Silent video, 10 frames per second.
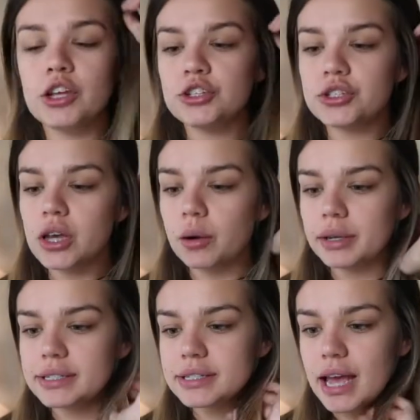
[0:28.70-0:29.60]
So
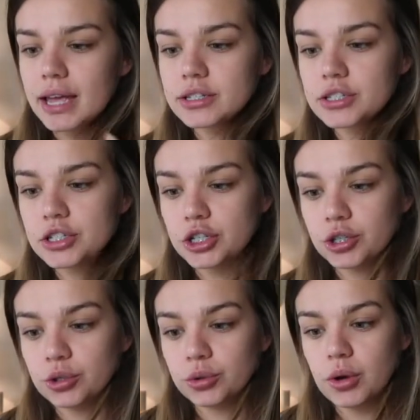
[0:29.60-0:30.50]
it says
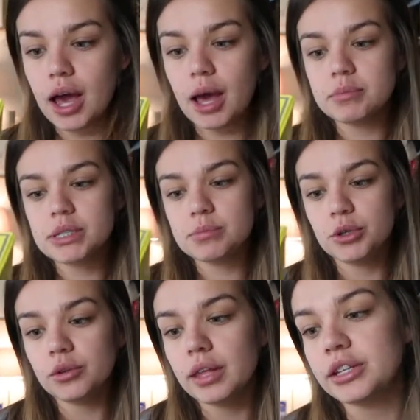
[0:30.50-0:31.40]
to um,
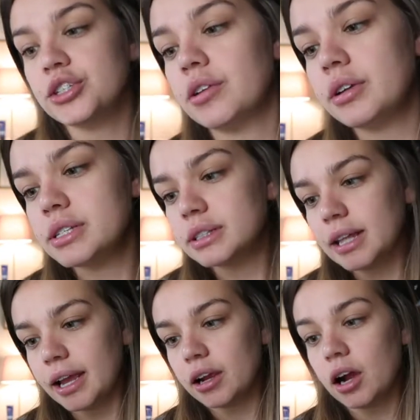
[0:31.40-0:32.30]
smooth a generous
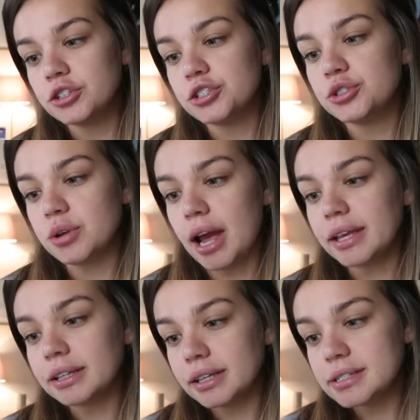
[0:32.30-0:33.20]
layer onto
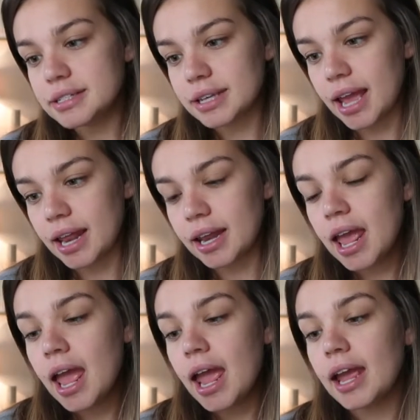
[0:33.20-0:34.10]
dry, clean skin
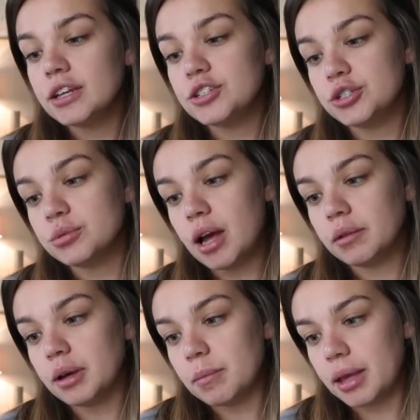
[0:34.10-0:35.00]
and do
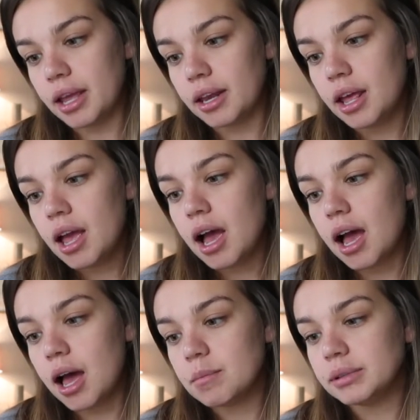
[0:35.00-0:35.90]
not rub in.
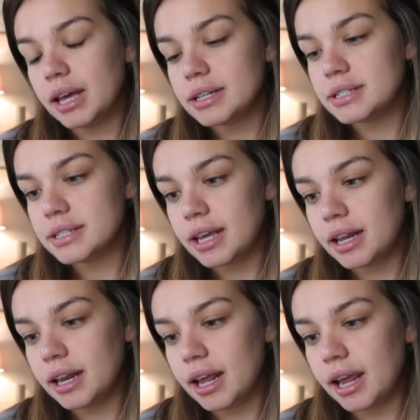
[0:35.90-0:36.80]
Um, let
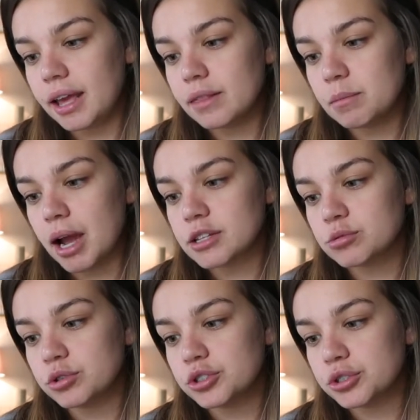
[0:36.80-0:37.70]
sit and the
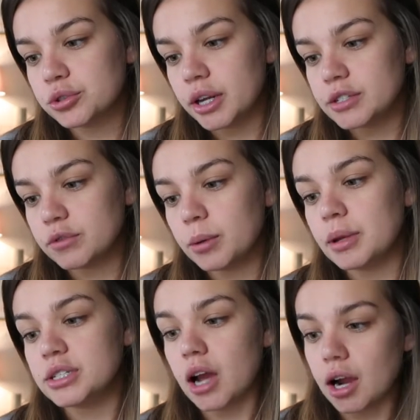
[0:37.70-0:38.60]
mask will
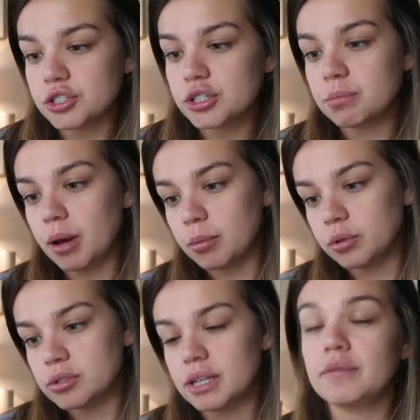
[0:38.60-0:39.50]
transform into oxygen
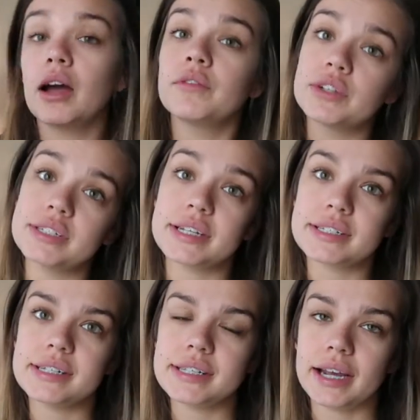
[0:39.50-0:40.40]
bubbles. Leave on for
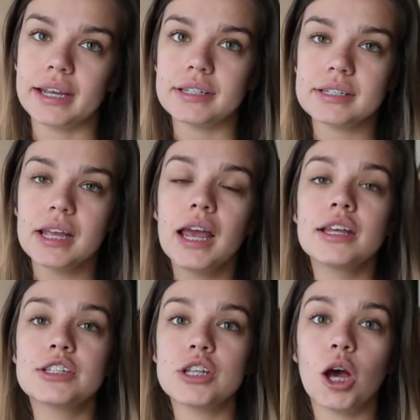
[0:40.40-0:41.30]
60 seconds.
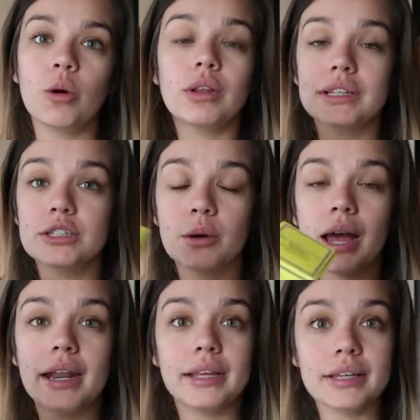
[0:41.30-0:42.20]
So let's go
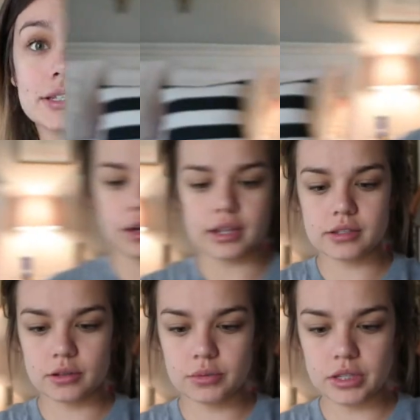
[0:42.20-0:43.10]
ahead and get started. Okay,
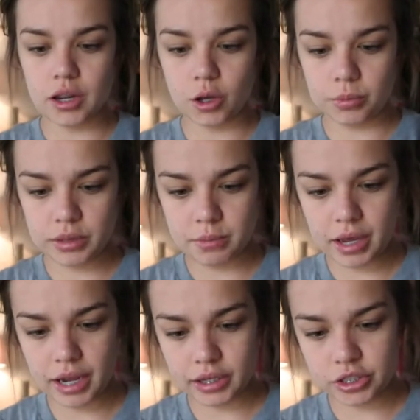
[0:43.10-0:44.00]
so I'm just going to open the
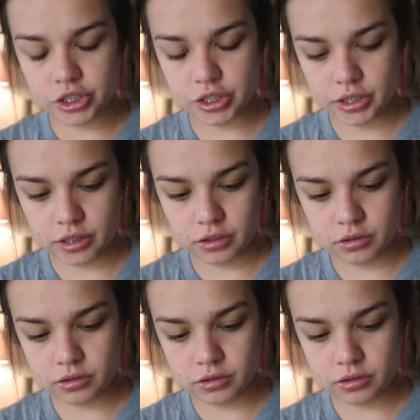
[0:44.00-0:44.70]
packaging.